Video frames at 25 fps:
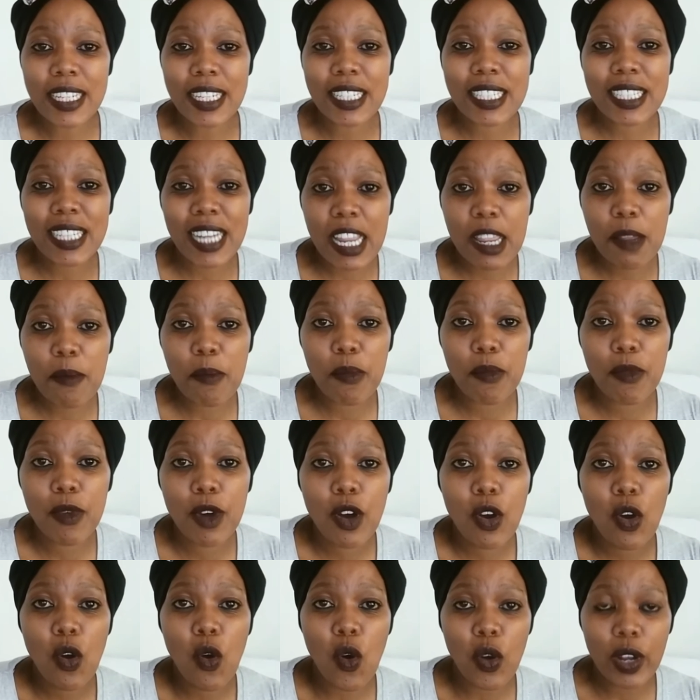shame
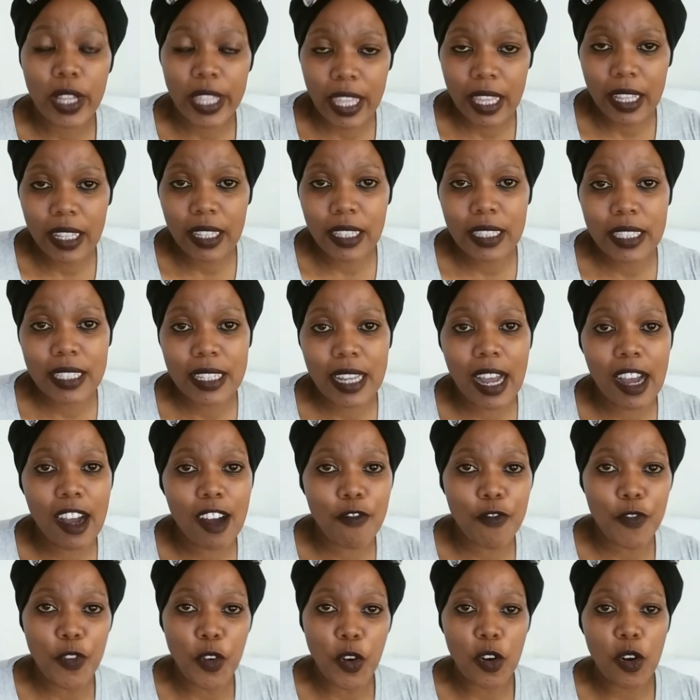or guilt
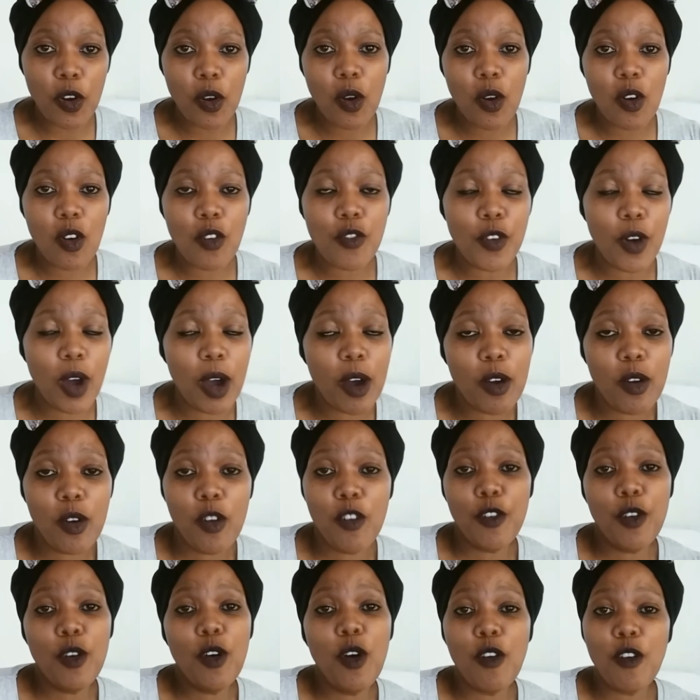
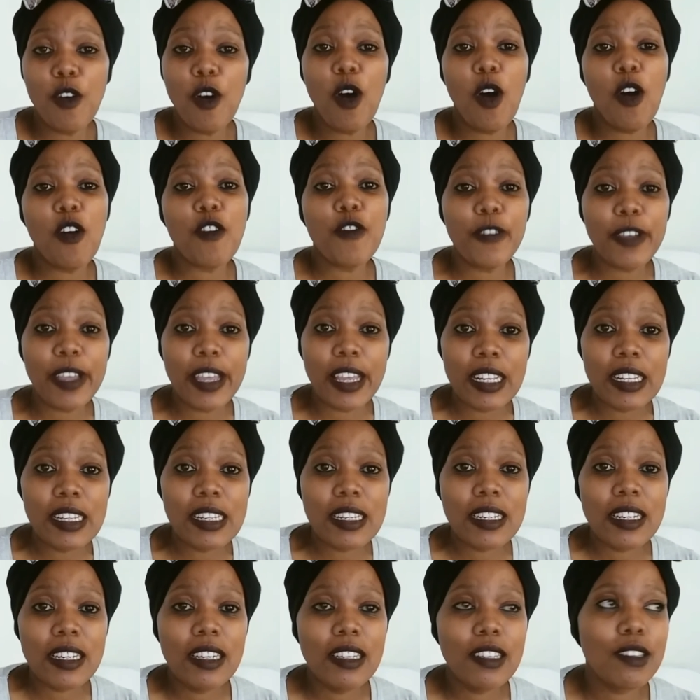of it,
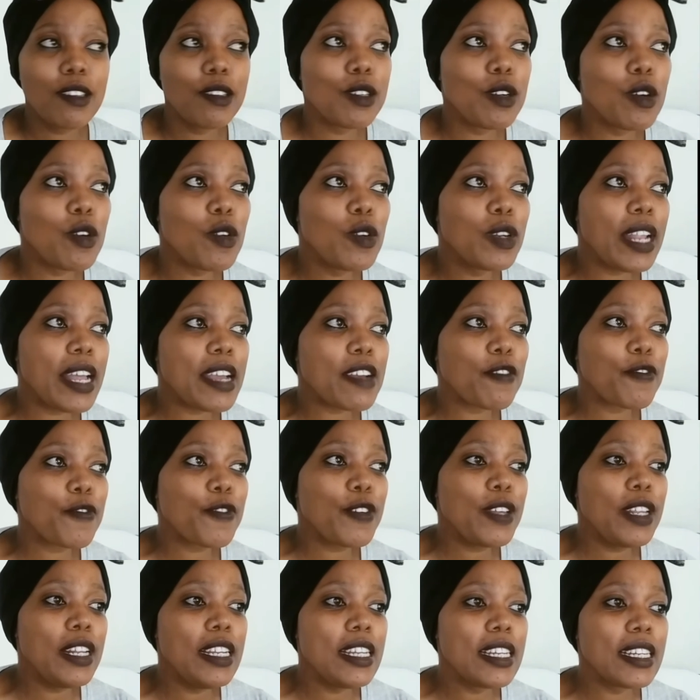like
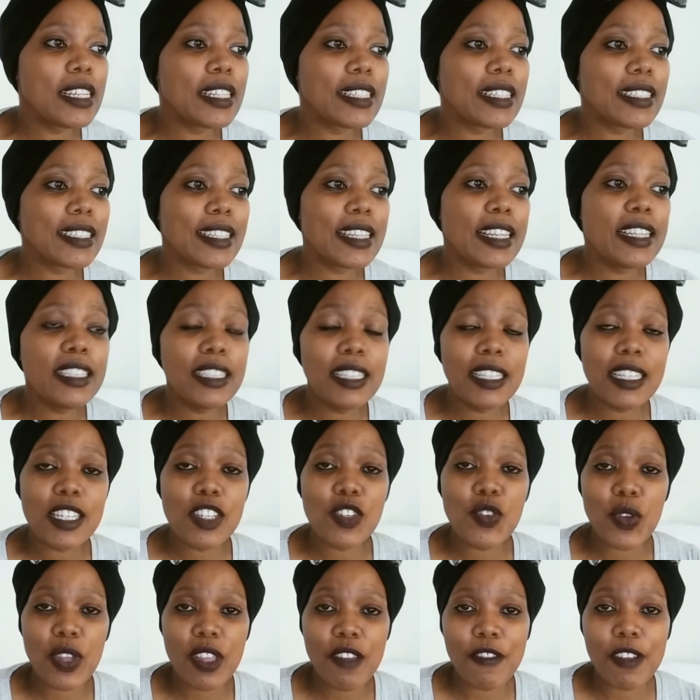feeling guilty
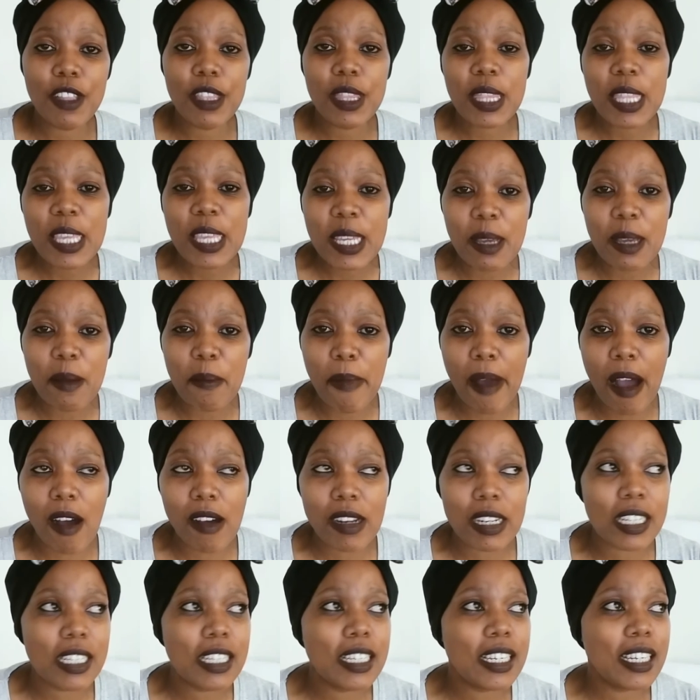to even think
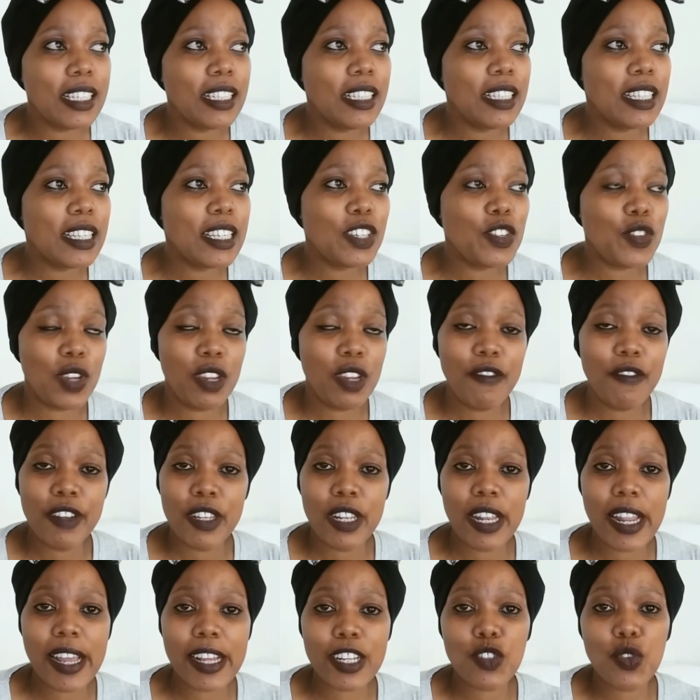about it, guilty to
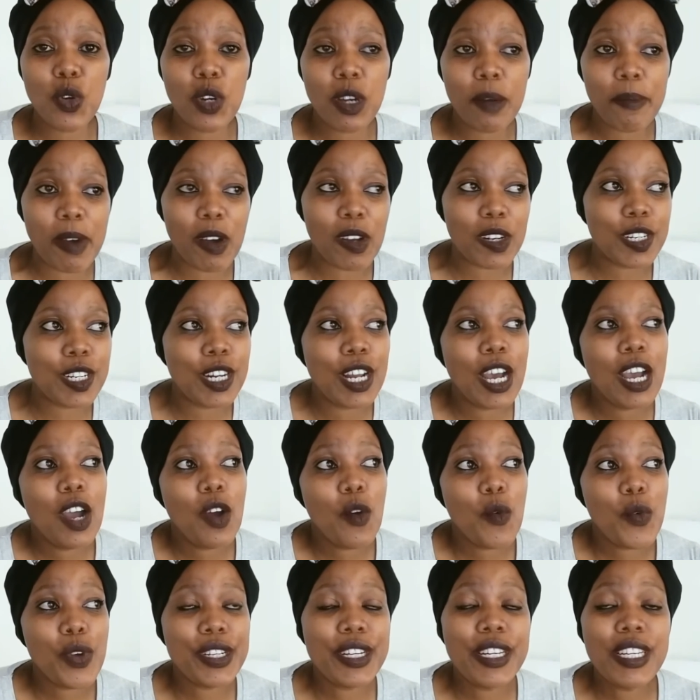even like talk about it,
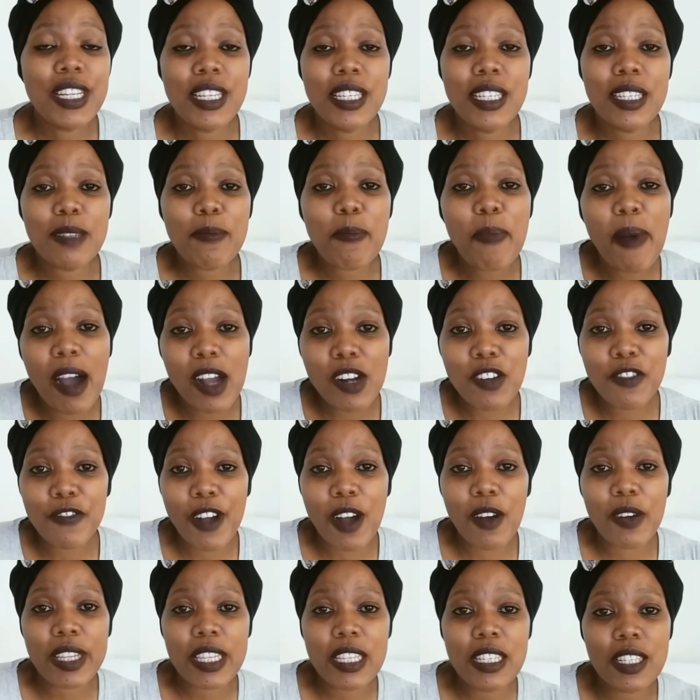when it is part of
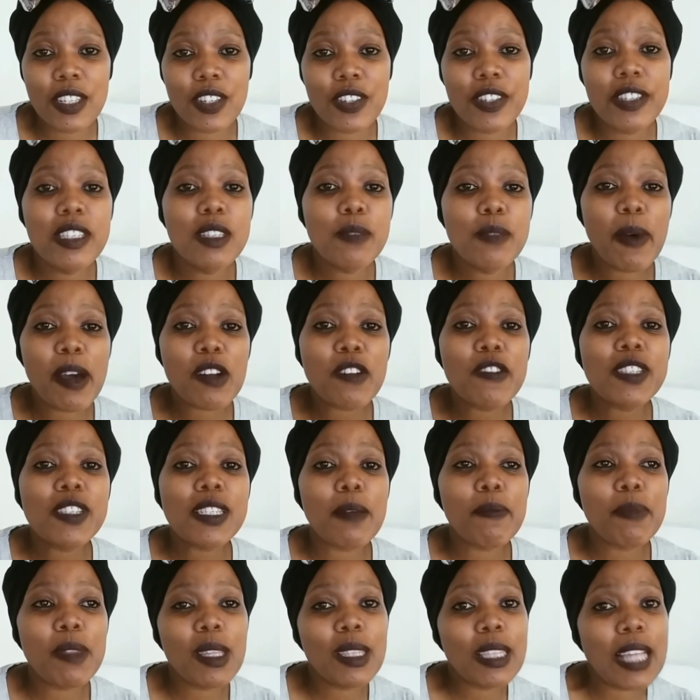our history, it's part of
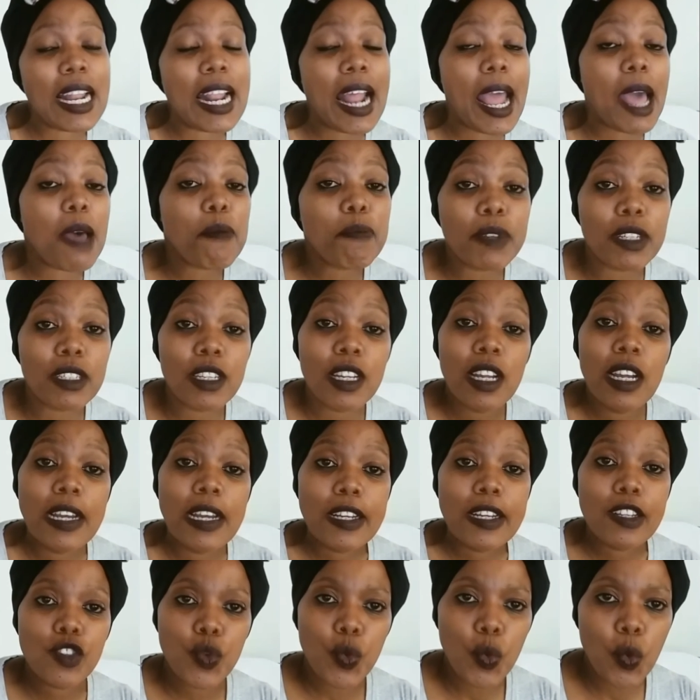something that happened
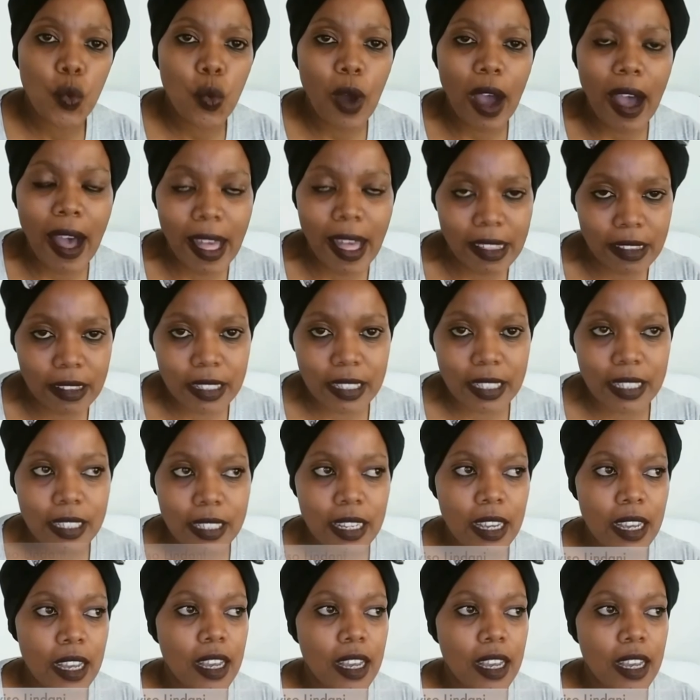to us,